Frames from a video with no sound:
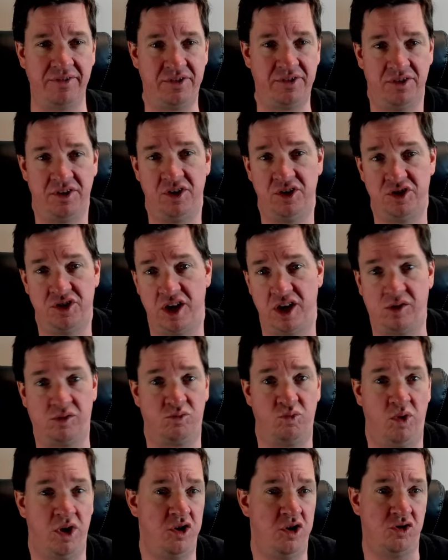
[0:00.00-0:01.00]
There's like,
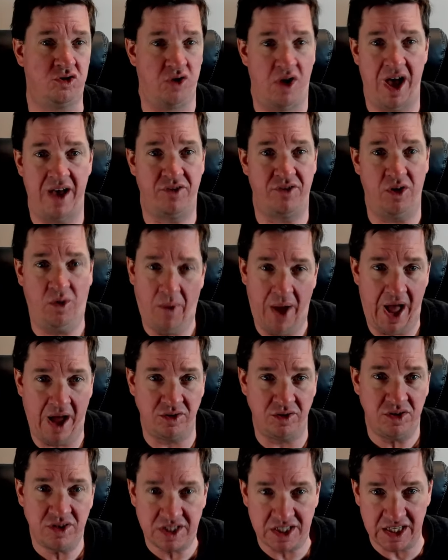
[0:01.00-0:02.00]
when you're driving around,
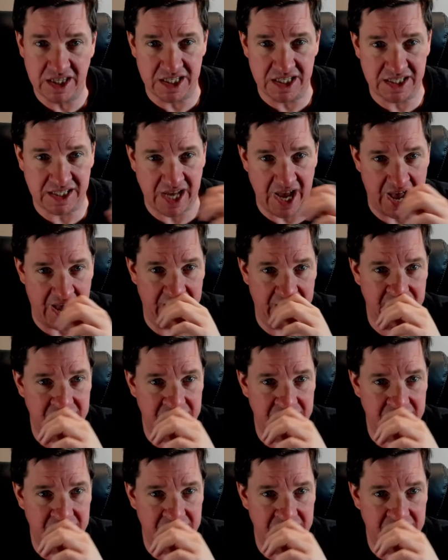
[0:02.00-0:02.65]
you see this guy.